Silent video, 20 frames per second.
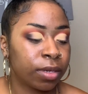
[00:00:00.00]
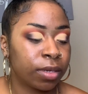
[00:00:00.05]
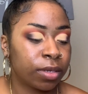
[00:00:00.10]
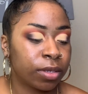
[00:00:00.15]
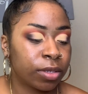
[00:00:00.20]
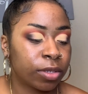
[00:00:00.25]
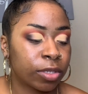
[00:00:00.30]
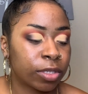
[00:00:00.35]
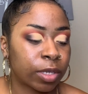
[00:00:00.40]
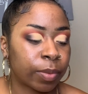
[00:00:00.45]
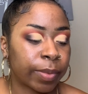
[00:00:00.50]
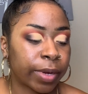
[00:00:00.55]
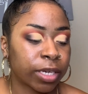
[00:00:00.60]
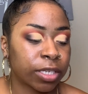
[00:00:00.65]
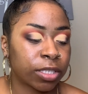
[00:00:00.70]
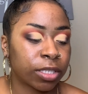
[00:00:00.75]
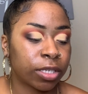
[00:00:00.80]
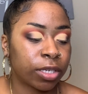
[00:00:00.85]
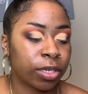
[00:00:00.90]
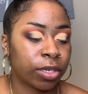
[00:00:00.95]
So I'm
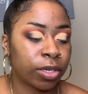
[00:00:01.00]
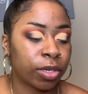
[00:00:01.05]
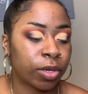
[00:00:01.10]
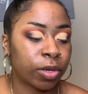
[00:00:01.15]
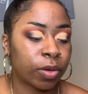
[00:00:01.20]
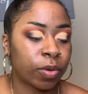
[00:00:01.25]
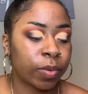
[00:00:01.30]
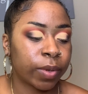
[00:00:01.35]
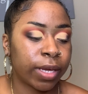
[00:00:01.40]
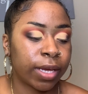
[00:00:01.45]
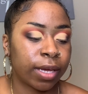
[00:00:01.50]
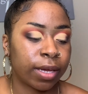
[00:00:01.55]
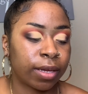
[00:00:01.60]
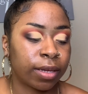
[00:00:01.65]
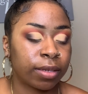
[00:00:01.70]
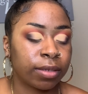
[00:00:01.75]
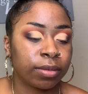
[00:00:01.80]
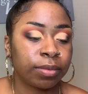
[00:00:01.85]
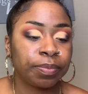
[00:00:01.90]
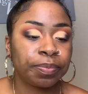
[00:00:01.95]
actually going to go
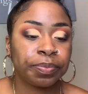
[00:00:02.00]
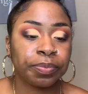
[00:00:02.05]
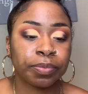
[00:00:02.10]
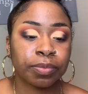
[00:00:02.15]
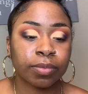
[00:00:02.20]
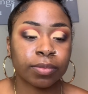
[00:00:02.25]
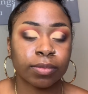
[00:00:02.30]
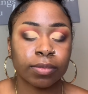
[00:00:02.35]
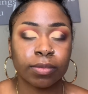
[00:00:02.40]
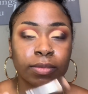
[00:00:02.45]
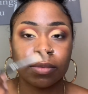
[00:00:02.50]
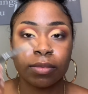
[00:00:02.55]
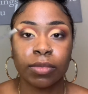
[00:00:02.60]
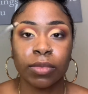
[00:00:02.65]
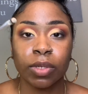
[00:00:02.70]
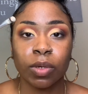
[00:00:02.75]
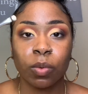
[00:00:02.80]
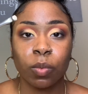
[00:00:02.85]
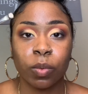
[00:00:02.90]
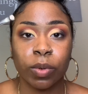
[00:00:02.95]
in
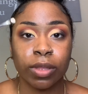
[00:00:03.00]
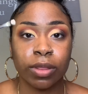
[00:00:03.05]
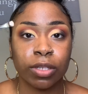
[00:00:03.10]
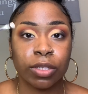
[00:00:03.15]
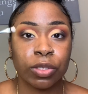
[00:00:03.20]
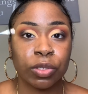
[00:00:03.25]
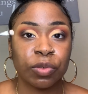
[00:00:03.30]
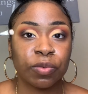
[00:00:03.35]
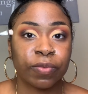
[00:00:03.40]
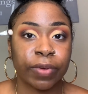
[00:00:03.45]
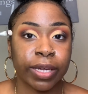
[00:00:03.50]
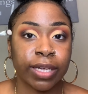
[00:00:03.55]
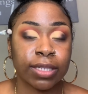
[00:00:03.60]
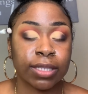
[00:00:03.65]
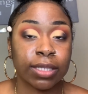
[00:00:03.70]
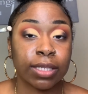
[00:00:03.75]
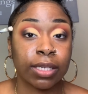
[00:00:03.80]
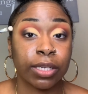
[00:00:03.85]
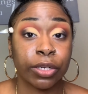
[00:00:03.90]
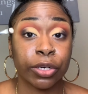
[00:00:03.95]
with the Too
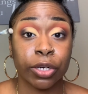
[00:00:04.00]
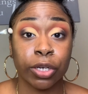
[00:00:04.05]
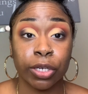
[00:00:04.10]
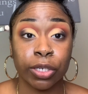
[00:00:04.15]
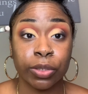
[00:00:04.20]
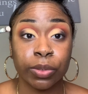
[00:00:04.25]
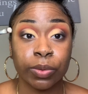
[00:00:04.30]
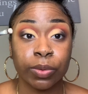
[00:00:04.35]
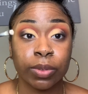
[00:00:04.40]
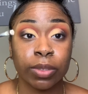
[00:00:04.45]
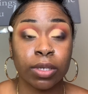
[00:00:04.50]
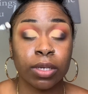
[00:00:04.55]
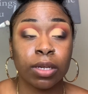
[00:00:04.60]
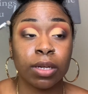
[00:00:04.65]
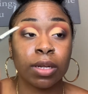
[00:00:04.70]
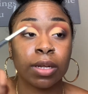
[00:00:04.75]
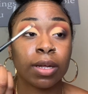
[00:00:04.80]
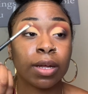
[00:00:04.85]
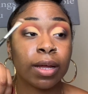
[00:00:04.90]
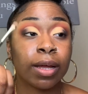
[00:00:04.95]
Faced glitter glue,
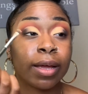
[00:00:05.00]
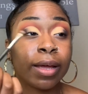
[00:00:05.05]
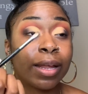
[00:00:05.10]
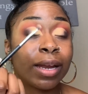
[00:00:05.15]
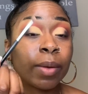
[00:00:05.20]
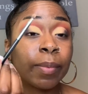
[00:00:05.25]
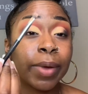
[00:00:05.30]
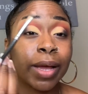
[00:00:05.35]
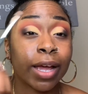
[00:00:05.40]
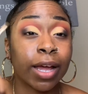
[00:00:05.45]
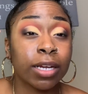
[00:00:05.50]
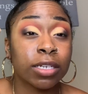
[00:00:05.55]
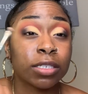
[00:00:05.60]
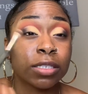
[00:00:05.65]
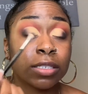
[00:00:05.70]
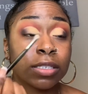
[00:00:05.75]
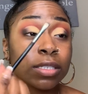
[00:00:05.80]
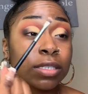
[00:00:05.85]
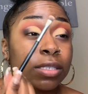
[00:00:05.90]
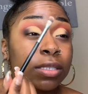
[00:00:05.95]
and I'm
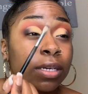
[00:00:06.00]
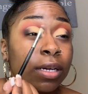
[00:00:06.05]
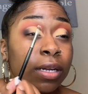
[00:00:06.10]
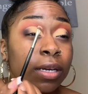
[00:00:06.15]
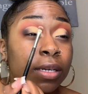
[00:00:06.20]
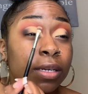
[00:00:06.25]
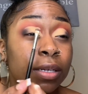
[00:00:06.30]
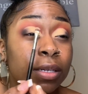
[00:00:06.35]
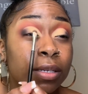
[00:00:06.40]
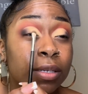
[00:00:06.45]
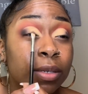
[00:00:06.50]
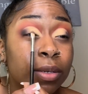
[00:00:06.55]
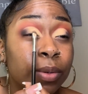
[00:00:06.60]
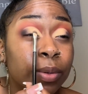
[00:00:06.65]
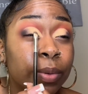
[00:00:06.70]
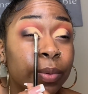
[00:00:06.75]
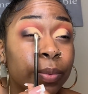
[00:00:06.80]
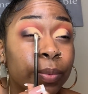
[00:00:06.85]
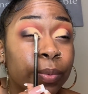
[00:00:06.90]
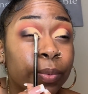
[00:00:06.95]
actually just going to
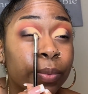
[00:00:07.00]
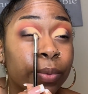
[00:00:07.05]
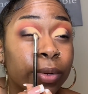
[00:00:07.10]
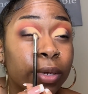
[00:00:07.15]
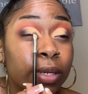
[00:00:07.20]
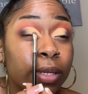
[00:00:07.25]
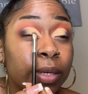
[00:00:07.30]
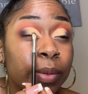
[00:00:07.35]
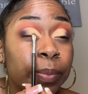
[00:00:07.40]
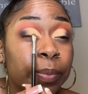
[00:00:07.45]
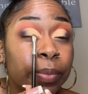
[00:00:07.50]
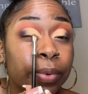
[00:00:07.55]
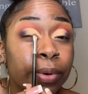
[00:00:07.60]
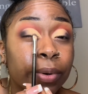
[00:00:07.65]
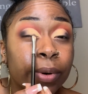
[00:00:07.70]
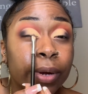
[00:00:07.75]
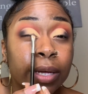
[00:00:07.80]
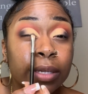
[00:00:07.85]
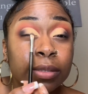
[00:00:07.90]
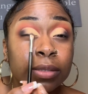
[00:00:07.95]
really
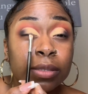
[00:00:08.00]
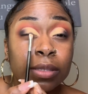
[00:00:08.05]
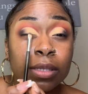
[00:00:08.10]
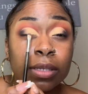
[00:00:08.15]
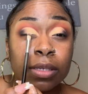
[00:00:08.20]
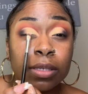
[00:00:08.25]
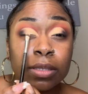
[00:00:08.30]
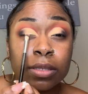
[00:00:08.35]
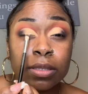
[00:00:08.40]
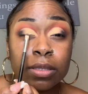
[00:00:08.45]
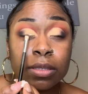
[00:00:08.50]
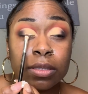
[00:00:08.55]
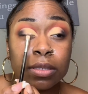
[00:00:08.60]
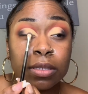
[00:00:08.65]
press this